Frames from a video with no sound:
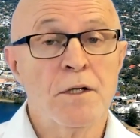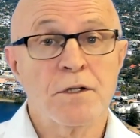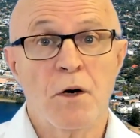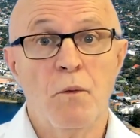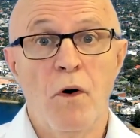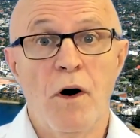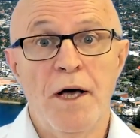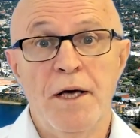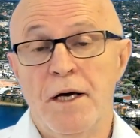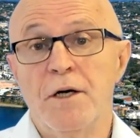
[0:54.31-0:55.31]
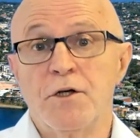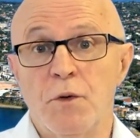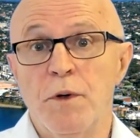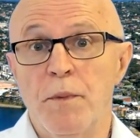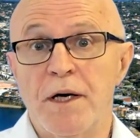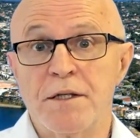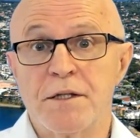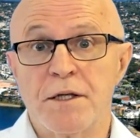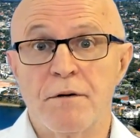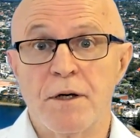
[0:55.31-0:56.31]
So why should we be
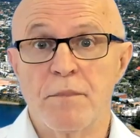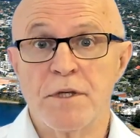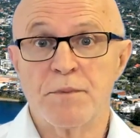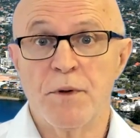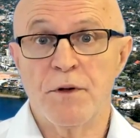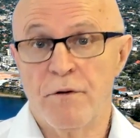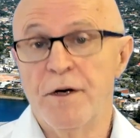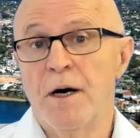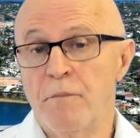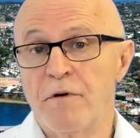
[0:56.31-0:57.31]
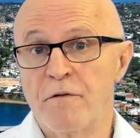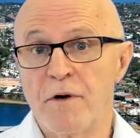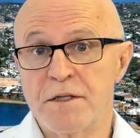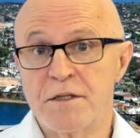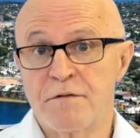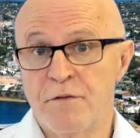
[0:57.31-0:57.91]
considering Brisbane? There are a number of reasons.